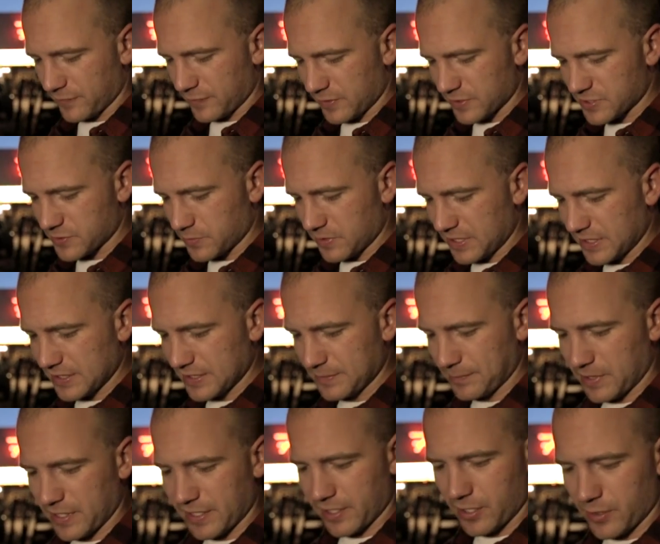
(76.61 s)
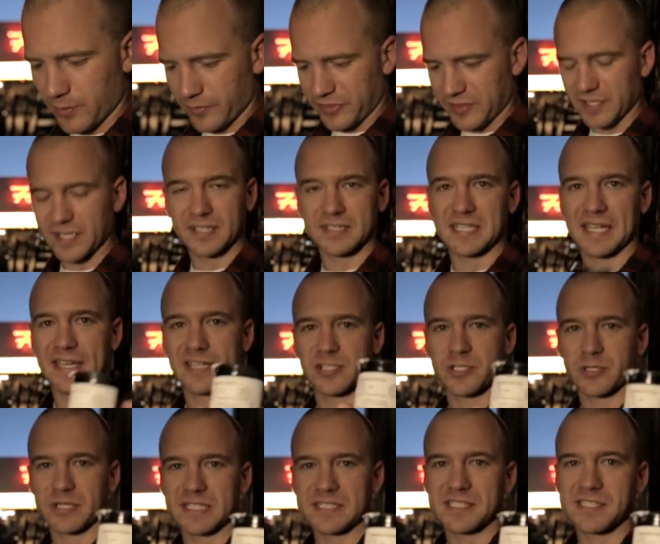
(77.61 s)
the first one, I'm gonna go with the uh,
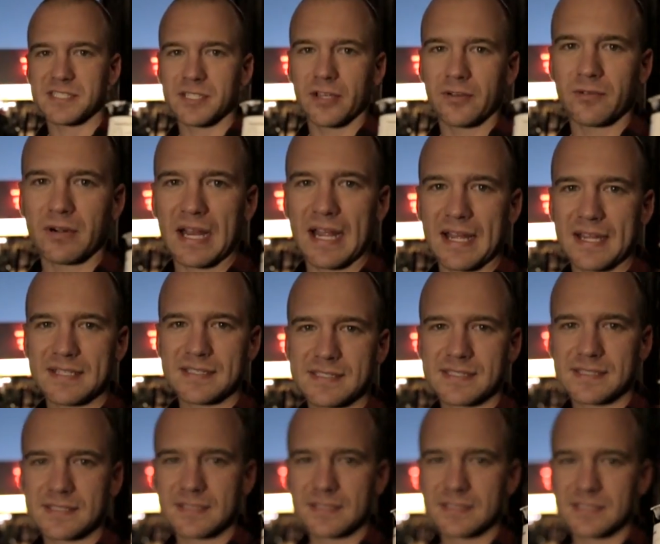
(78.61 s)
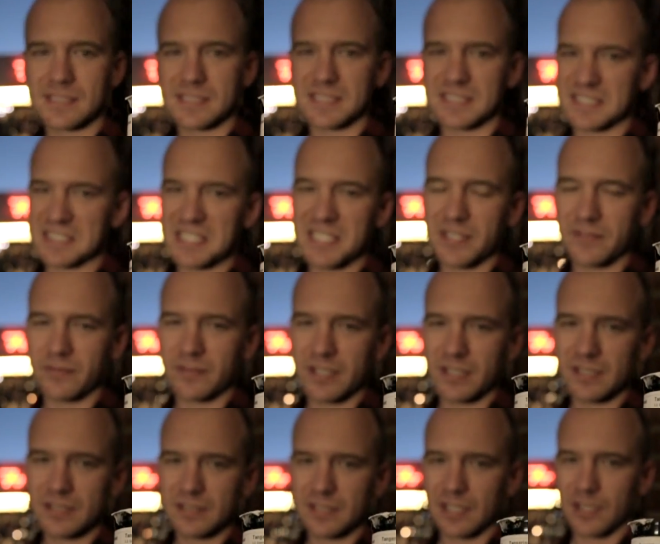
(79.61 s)
Tangerine Sunrise. It's a
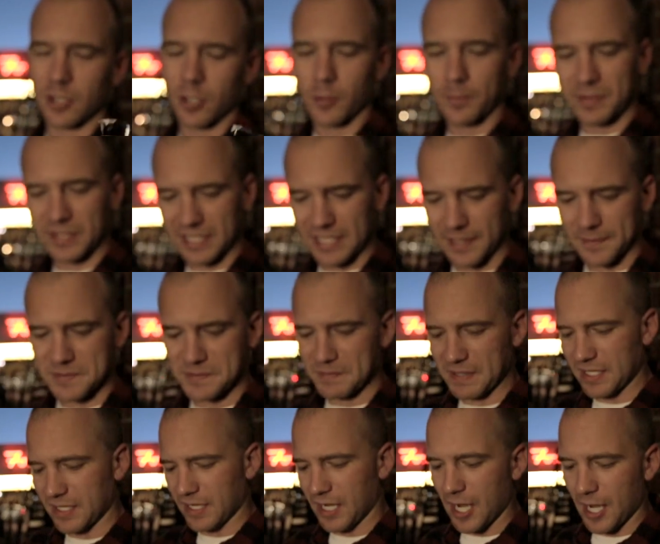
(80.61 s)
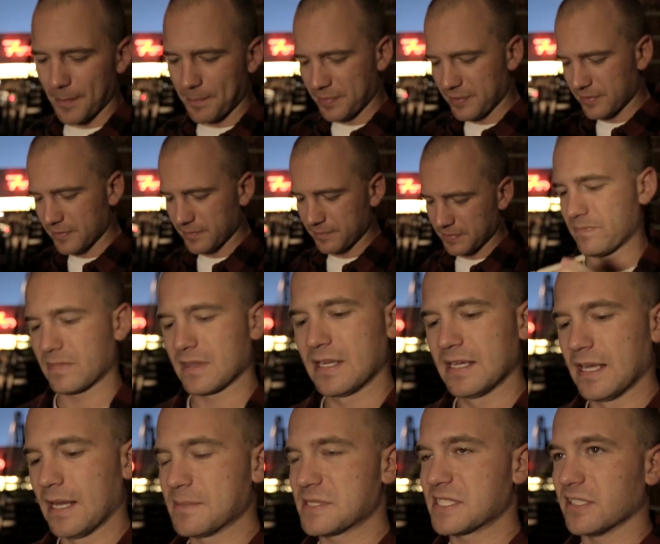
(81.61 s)
sativa. I hope it keeps me up.
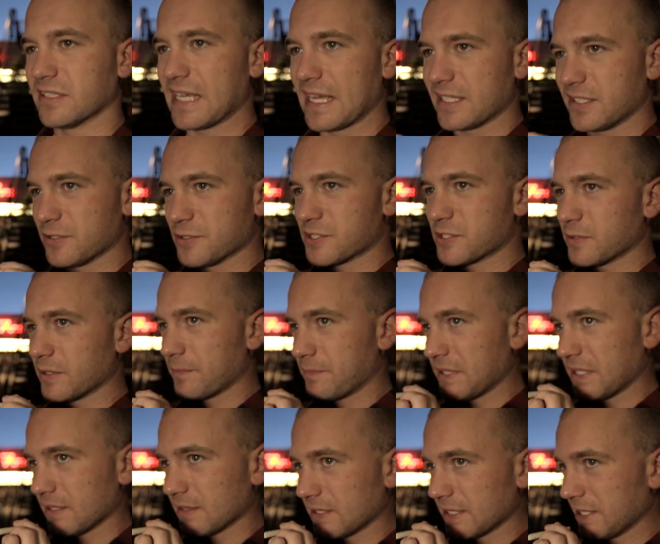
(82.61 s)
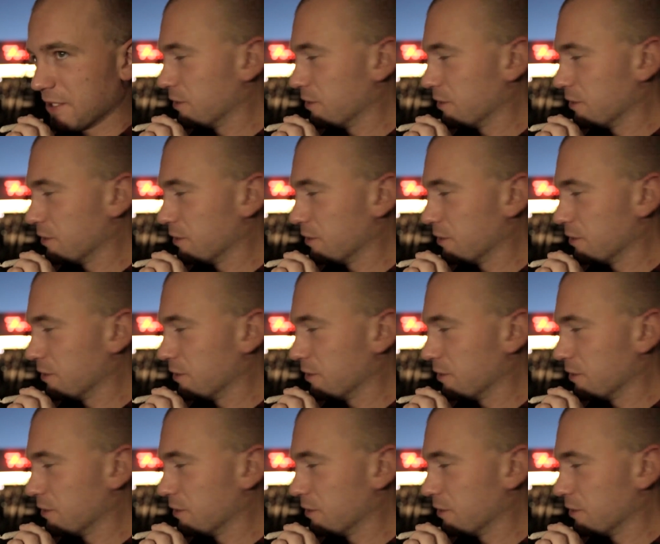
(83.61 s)
I'm still not used to it being